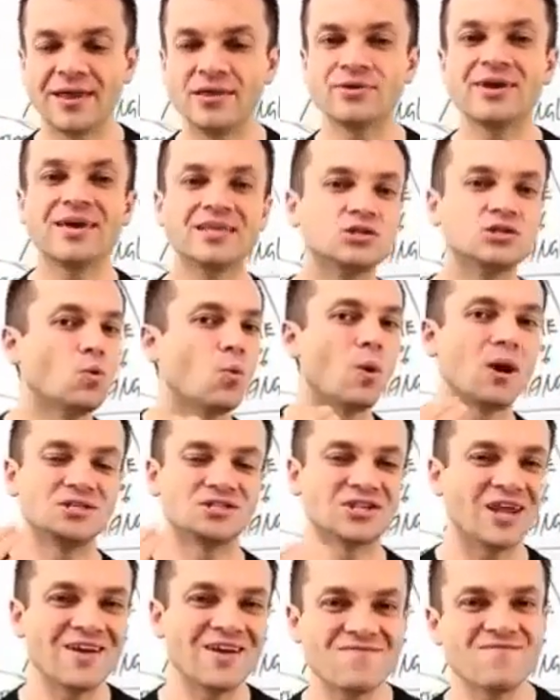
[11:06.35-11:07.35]
and you get to
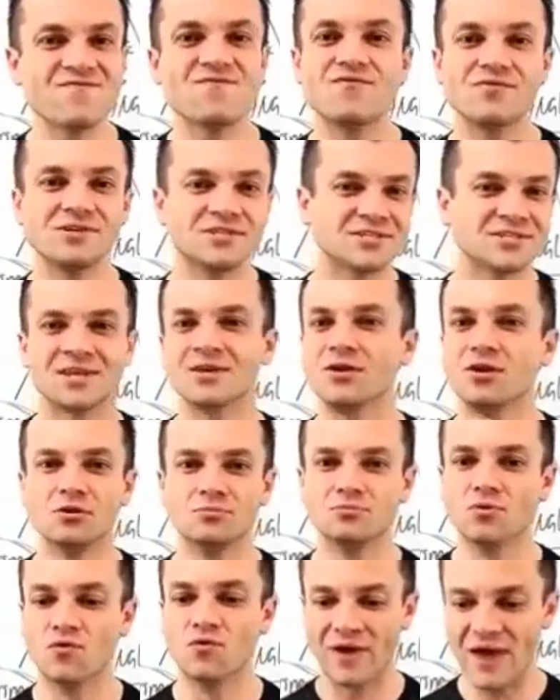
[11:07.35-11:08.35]
watch every
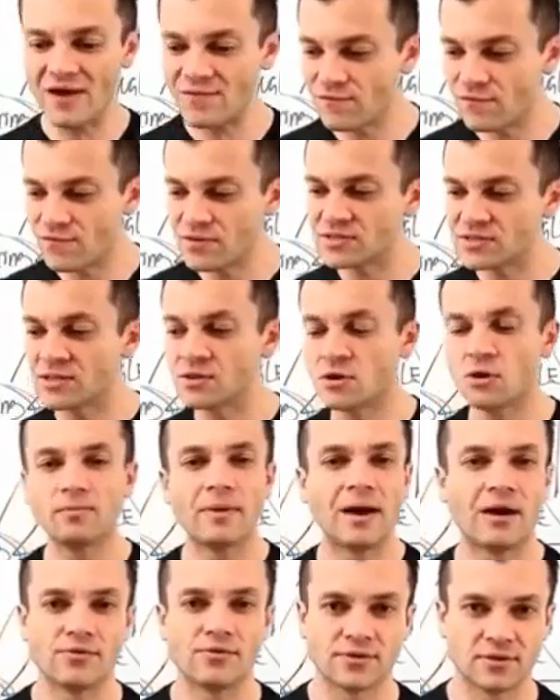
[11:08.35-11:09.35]
single move, every single
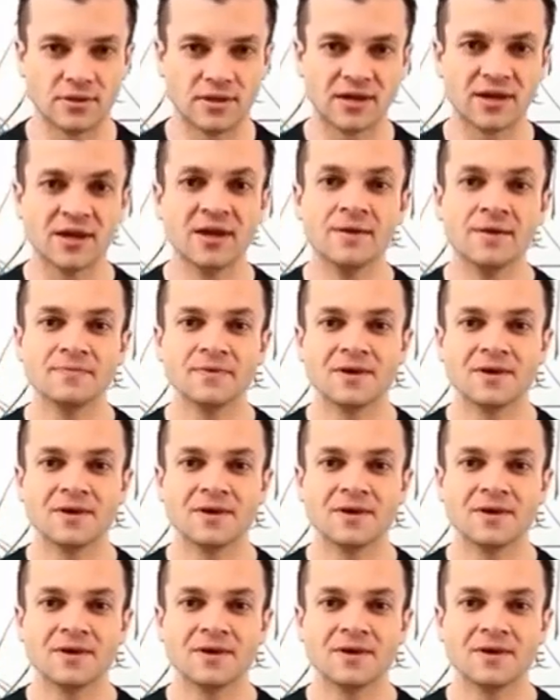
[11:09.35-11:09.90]
mouse click,